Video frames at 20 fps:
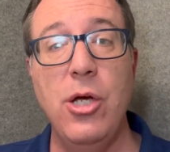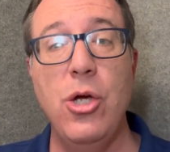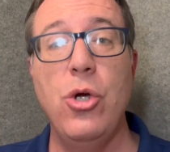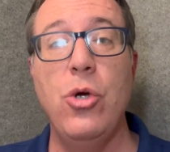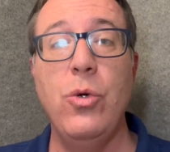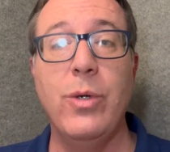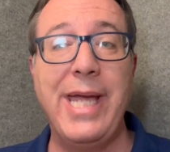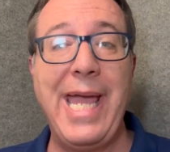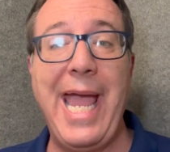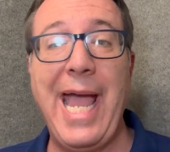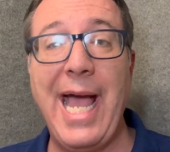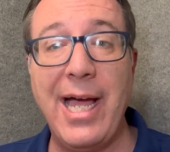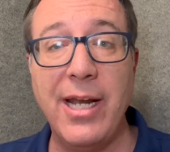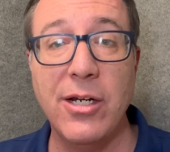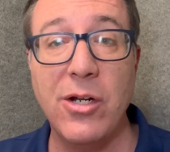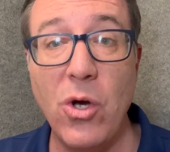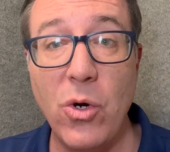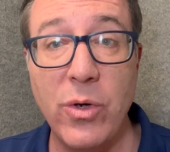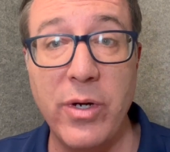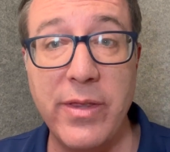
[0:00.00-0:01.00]
who can
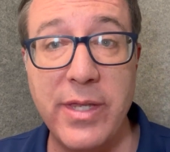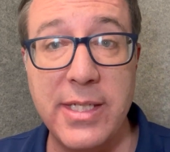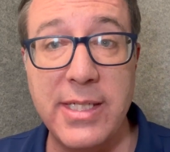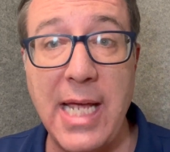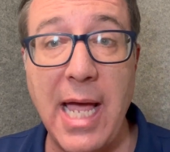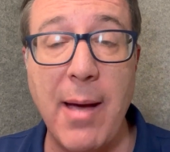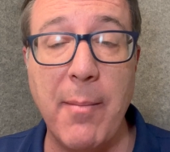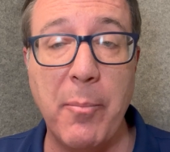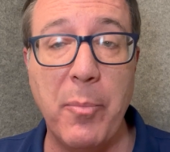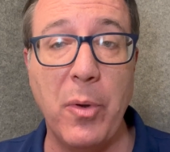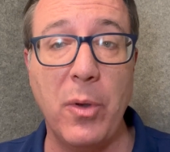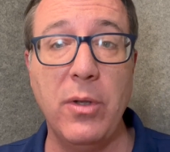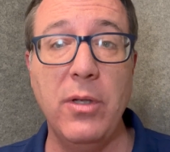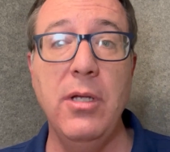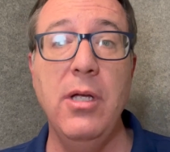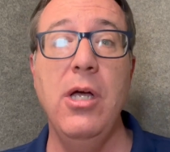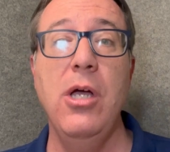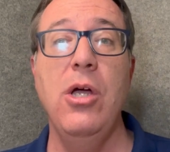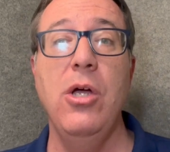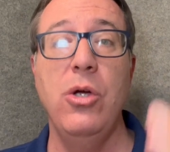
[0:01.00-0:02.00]
go to the temple,
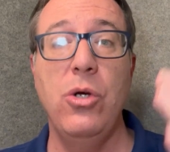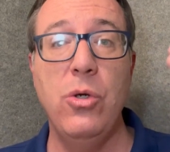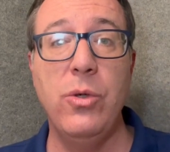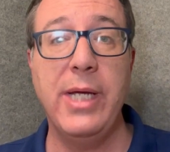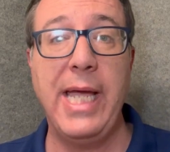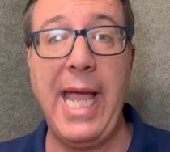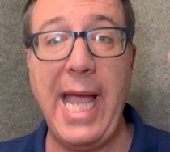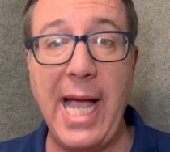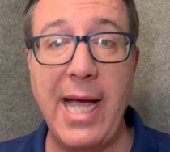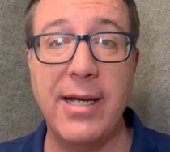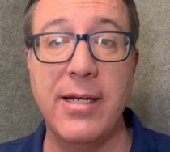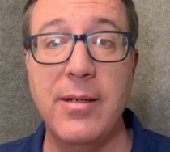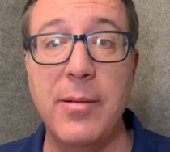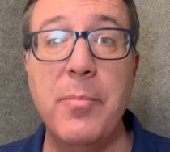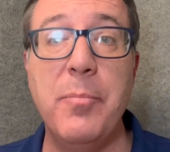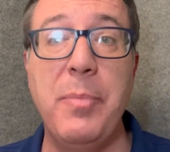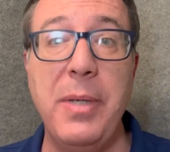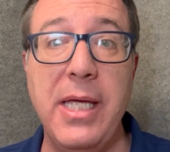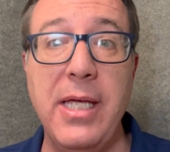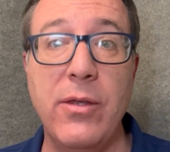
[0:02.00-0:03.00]
who can
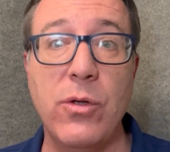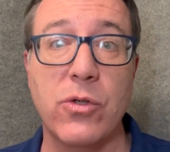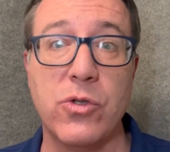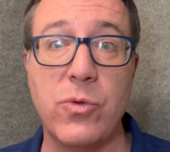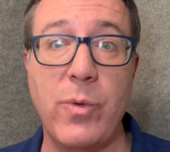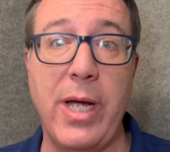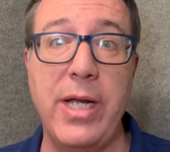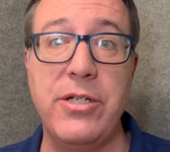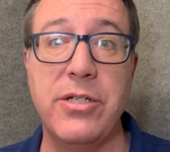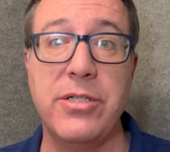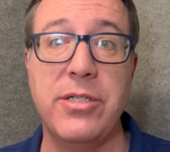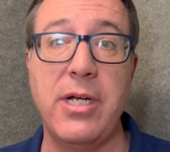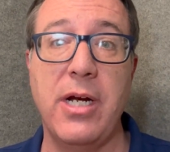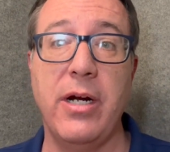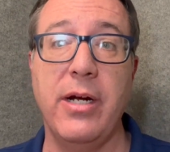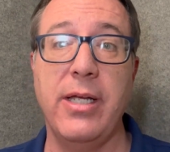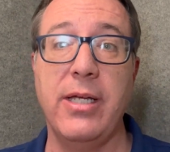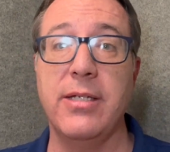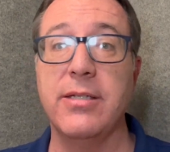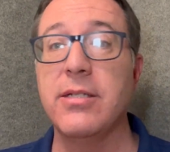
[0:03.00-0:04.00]
be in those righteous
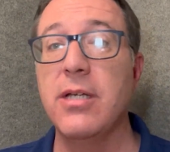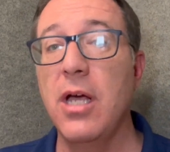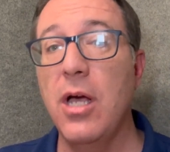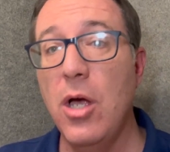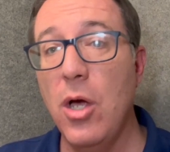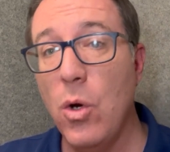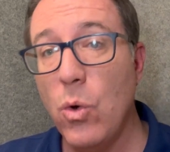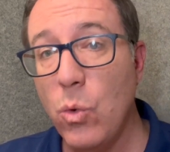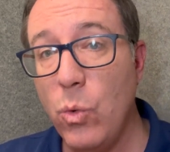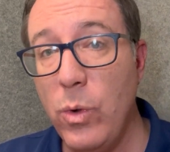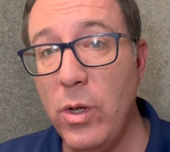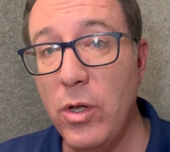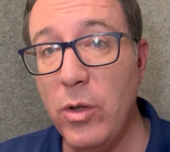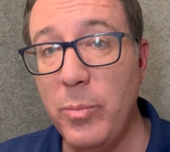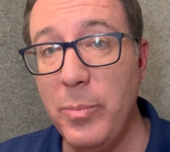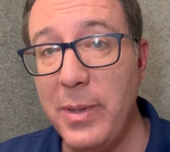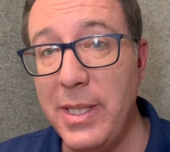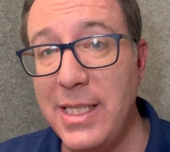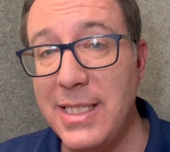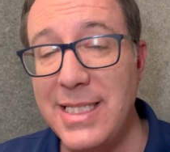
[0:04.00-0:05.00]
areas, will
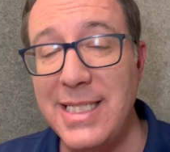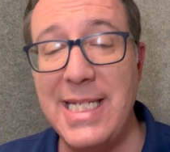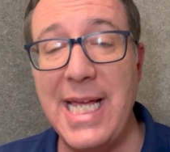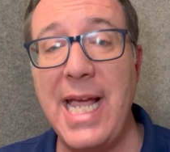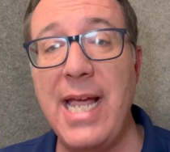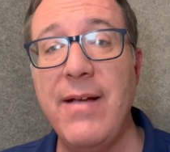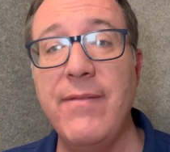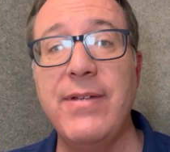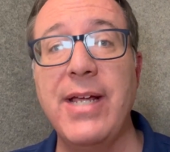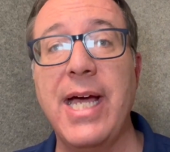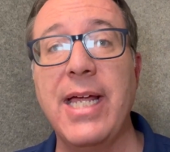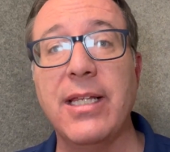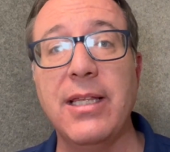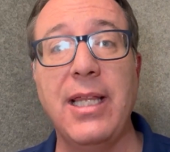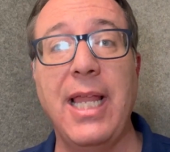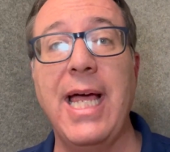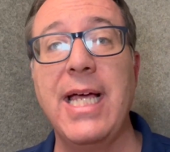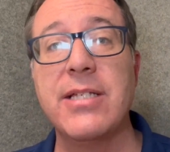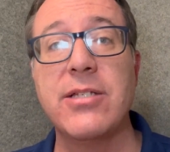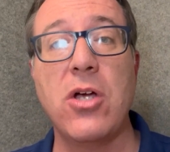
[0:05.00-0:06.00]
be saved and
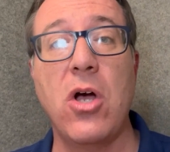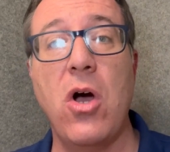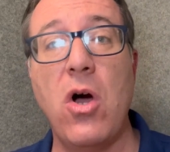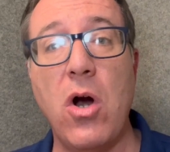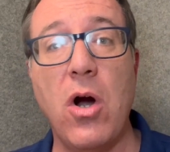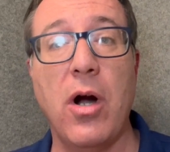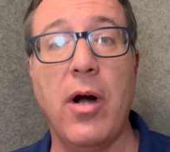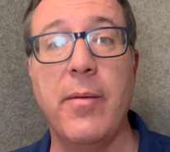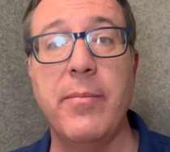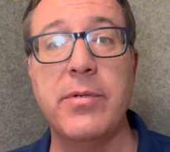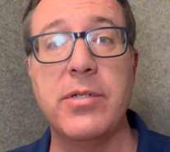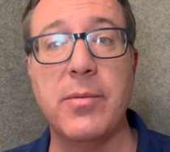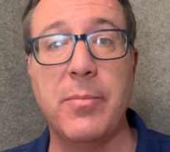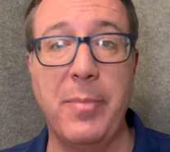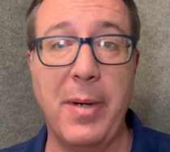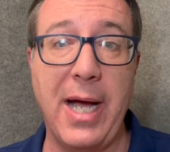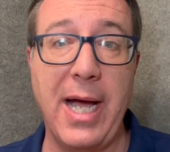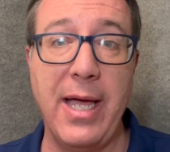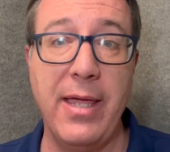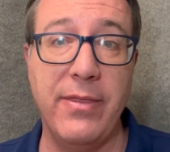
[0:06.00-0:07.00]
less harmed
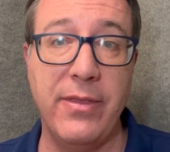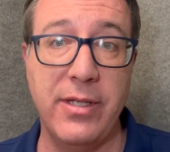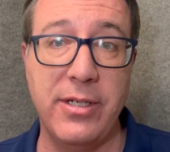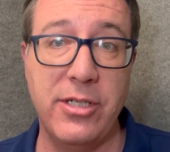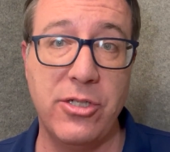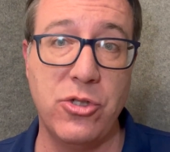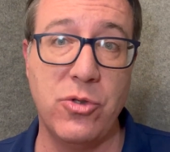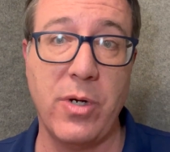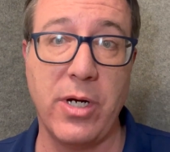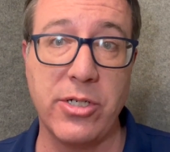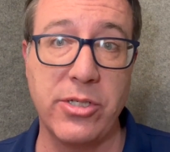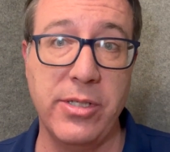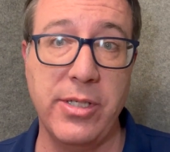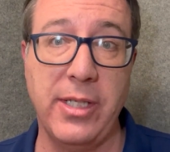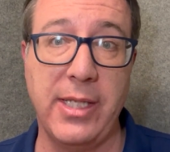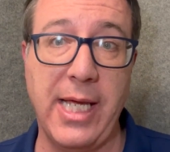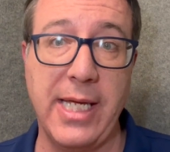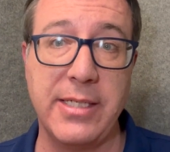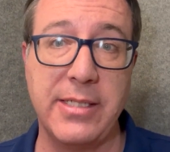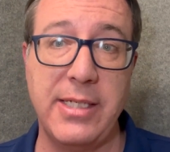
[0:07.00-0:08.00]
by the destruction of the
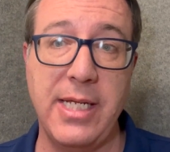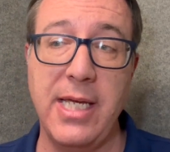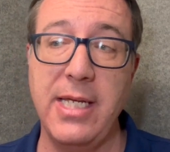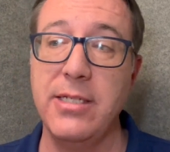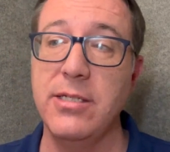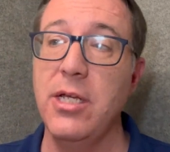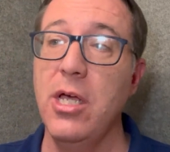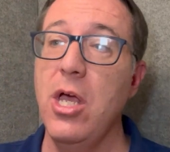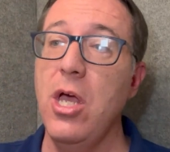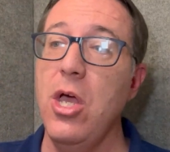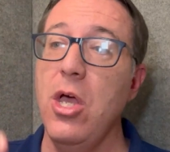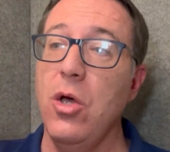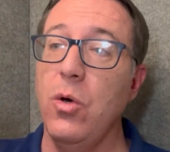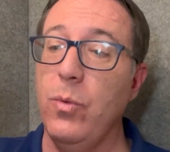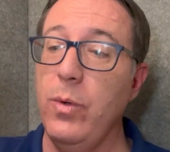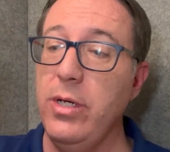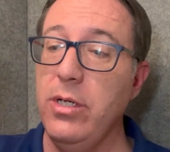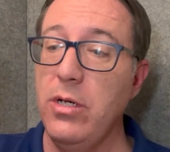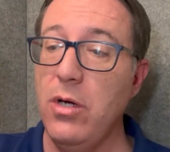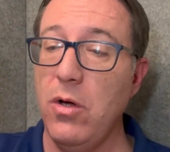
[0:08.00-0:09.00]
last days.
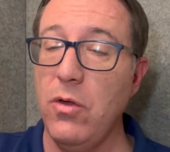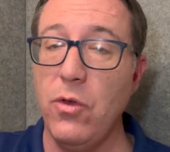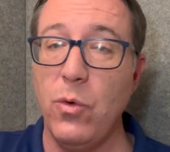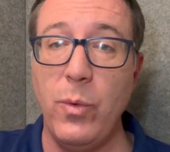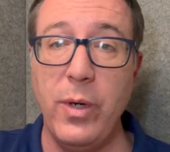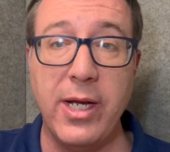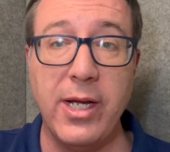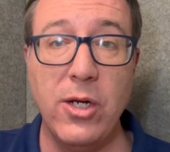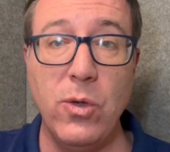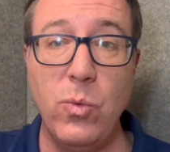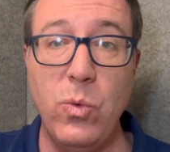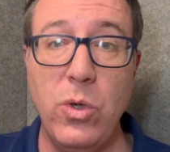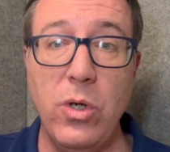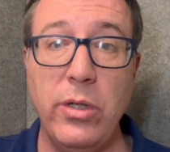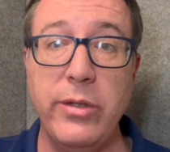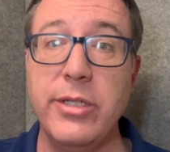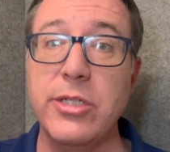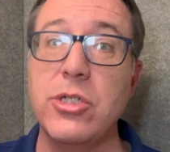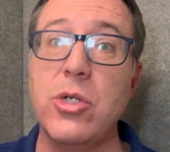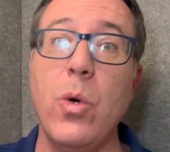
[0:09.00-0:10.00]
We know the wicked
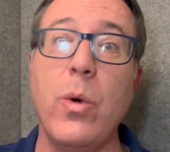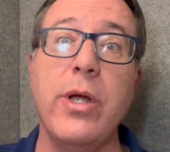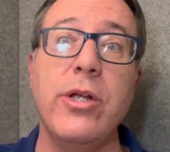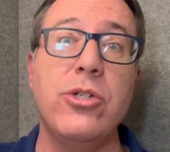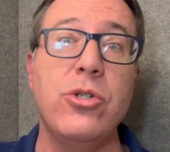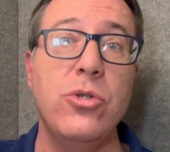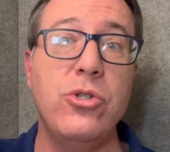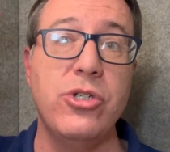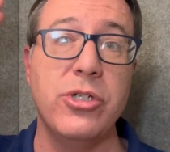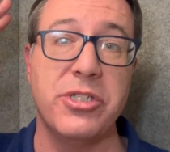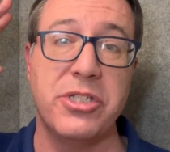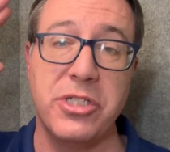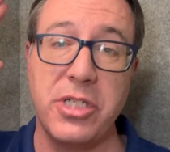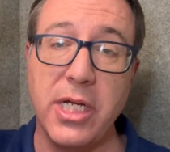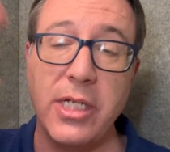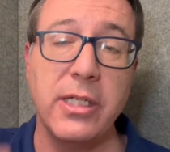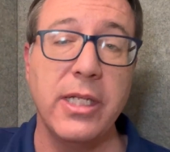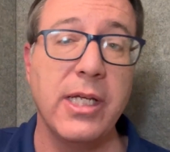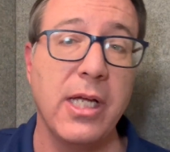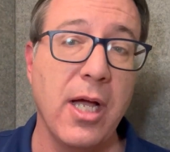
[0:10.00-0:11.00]
world is going to just
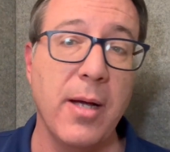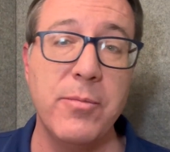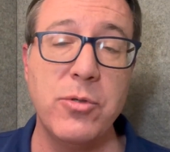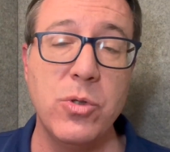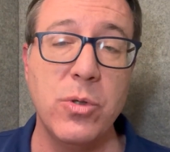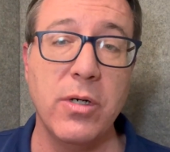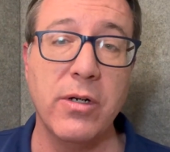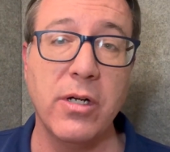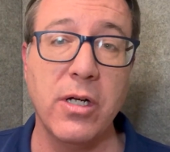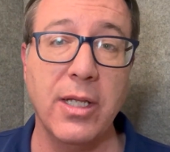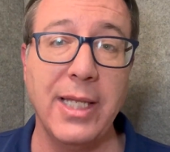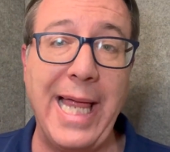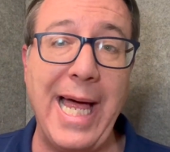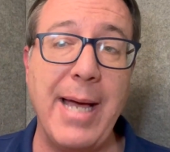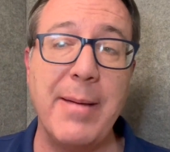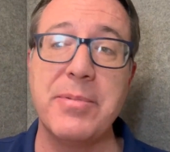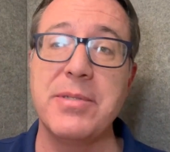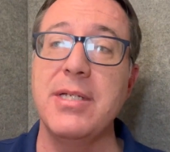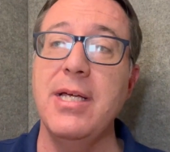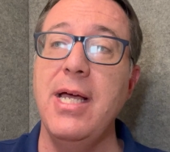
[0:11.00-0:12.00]
suddenly come to a
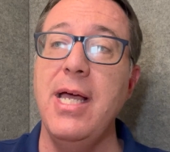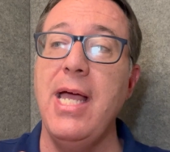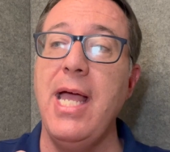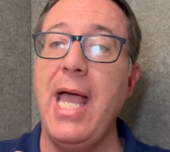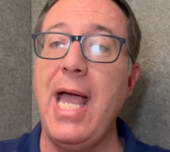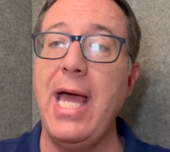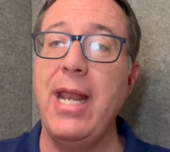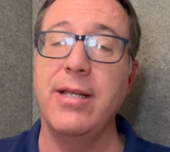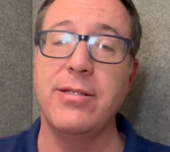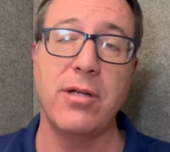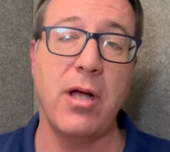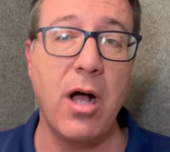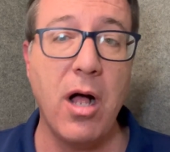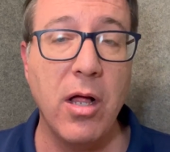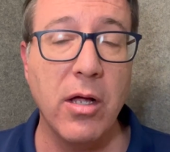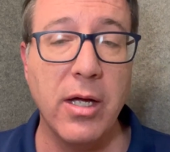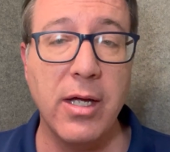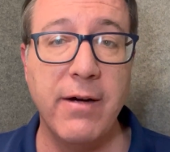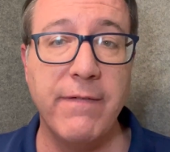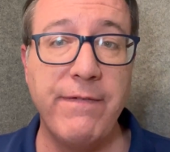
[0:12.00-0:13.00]
collapse and it's
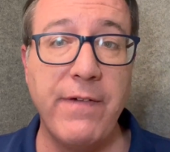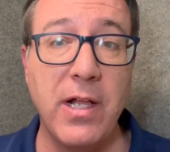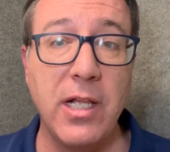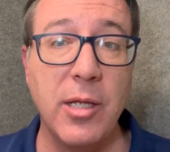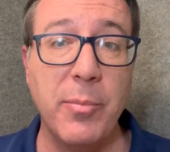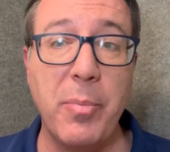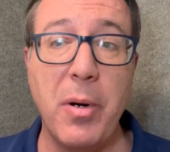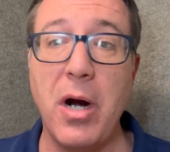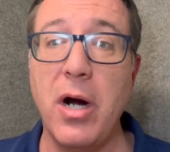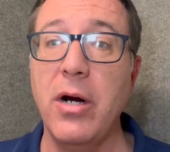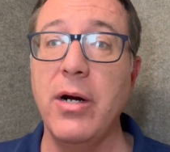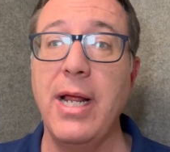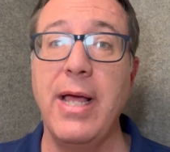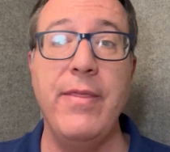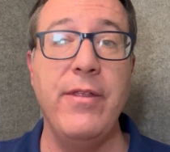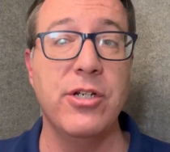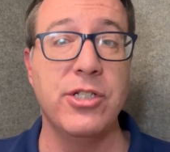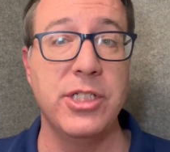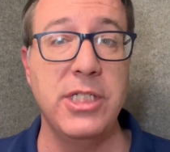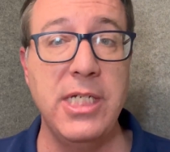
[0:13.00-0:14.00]
all going to fall apart
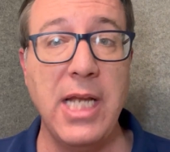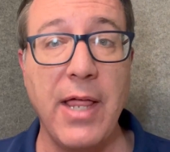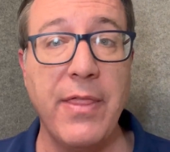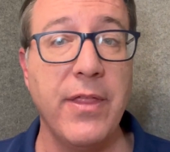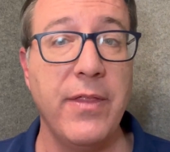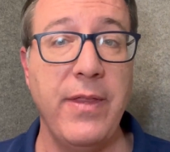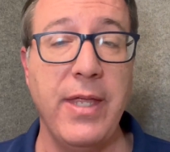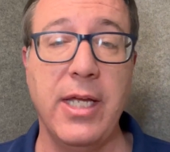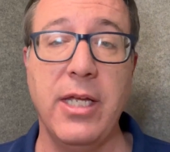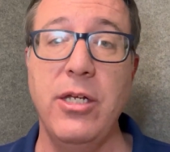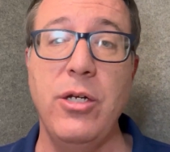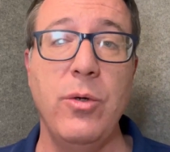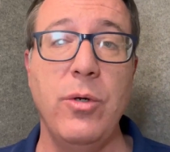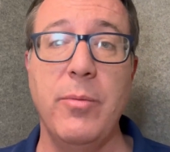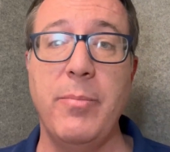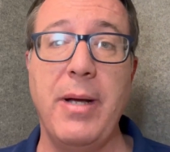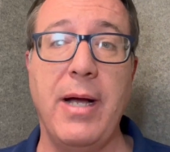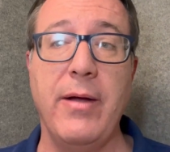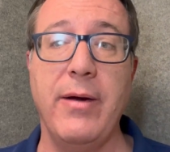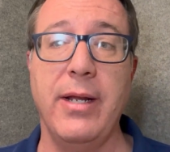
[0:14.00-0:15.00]
and there's nothing they can do
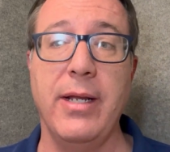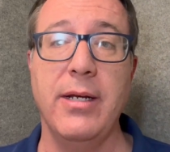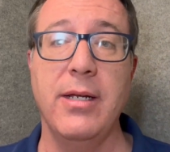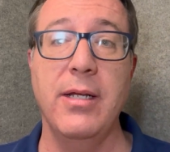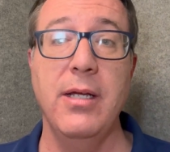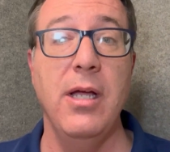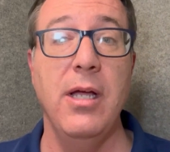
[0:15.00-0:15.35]
about it.